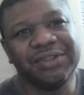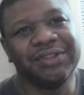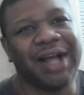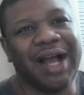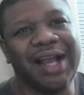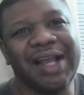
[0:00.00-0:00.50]

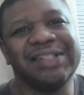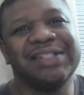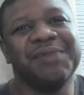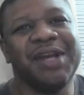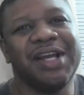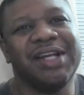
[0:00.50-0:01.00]
I got
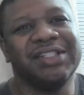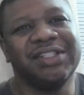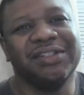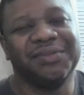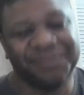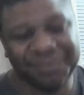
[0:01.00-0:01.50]

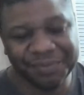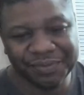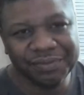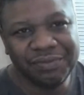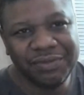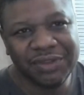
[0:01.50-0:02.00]
smashed
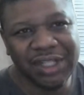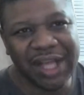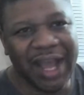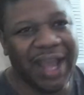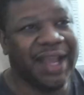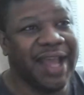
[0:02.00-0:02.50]

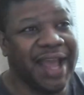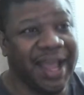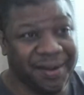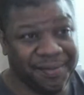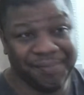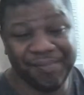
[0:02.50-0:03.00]
that
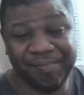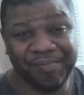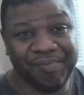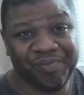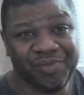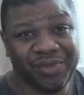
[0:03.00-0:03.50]
game.
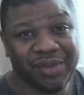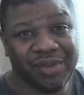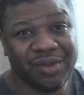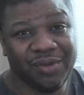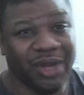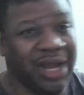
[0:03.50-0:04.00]

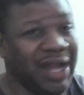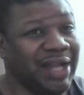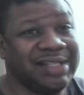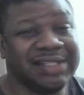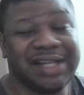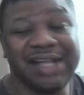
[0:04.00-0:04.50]
Well,
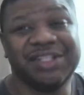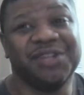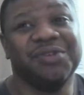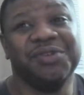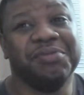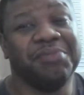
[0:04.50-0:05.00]
because I
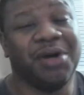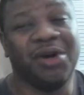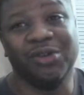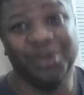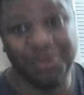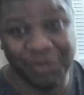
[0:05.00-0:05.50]
turned the
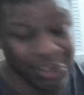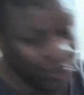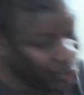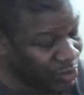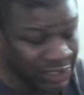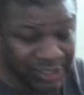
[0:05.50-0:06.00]
ball over.
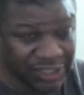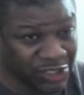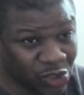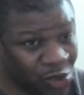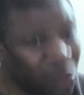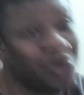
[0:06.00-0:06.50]
You couldn't
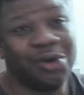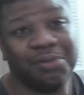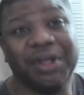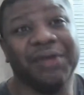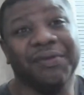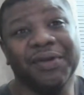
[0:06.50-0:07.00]
score on
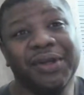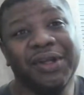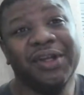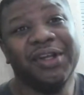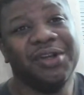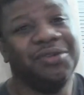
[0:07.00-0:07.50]
me.
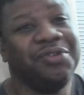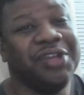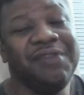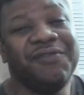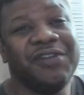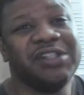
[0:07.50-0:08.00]
Your
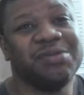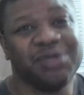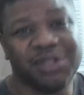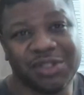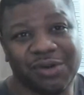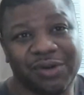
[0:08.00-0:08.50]
defense
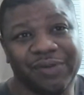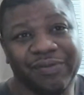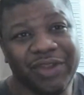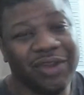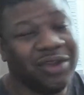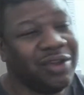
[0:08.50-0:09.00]
was scoring.
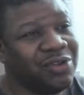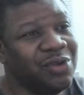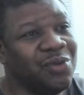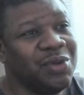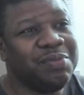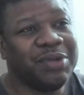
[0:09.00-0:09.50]

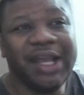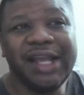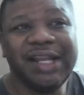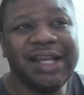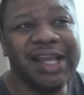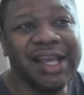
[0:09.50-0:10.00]
So we
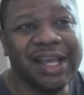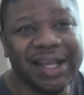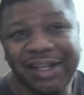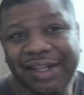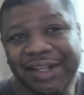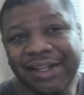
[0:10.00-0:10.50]
played
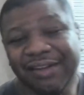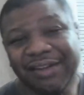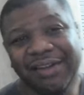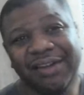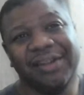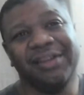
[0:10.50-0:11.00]
again.
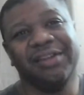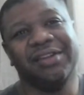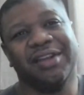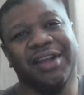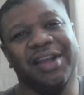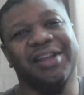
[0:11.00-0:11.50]

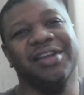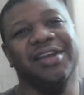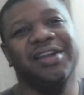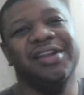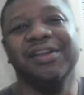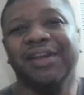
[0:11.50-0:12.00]
And
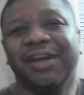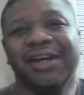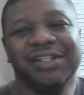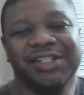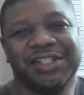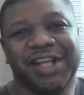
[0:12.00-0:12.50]
then
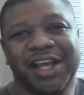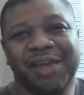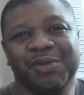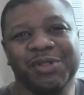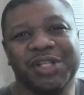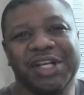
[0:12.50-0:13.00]
the
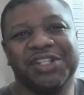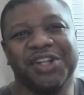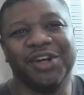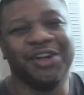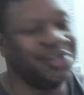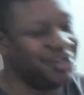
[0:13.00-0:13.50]
tables had
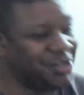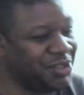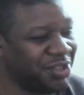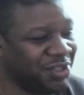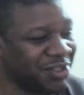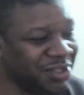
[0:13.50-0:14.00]
turned
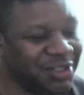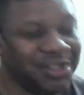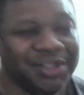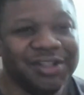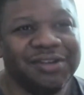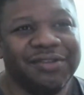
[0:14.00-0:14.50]

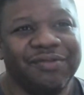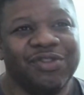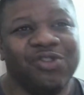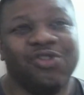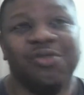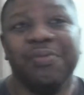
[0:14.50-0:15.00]

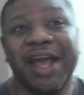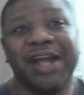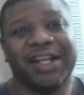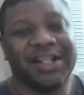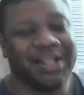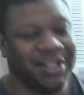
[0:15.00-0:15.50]

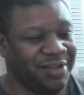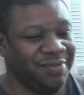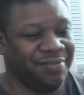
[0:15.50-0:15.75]
dramatically.